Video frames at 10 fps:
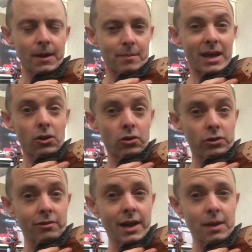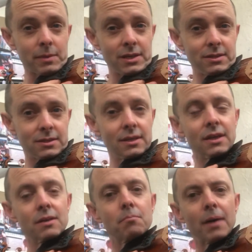how long your arm is.
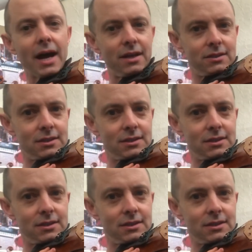But